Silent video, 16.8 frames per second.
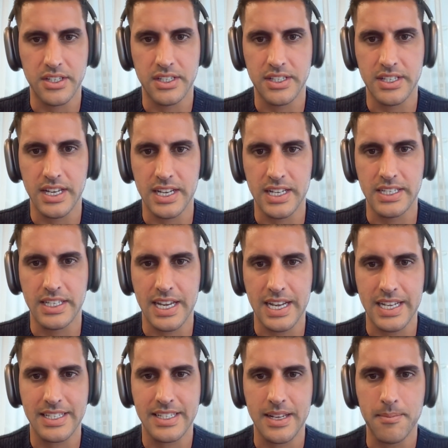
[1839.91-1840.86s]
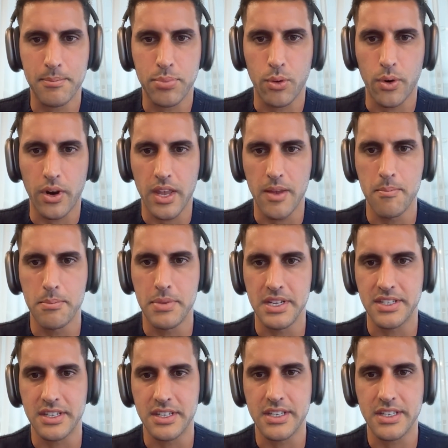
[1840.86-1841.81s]
It says, "At some point in
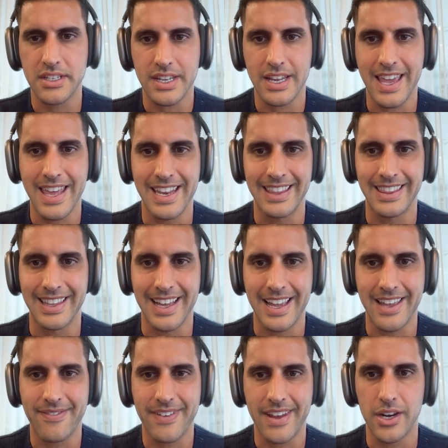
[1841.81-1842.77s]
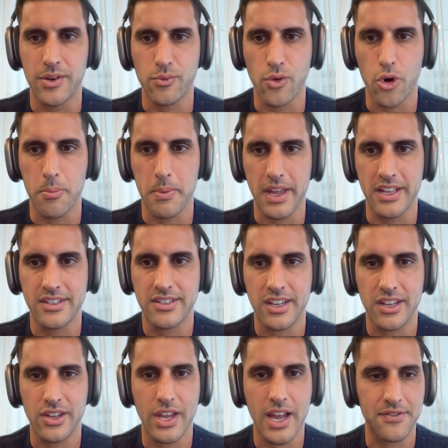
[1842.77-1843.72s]
business and life and
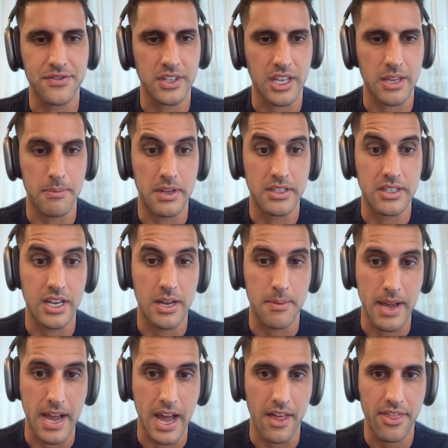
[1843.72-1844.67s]
romance, you have to commit to that.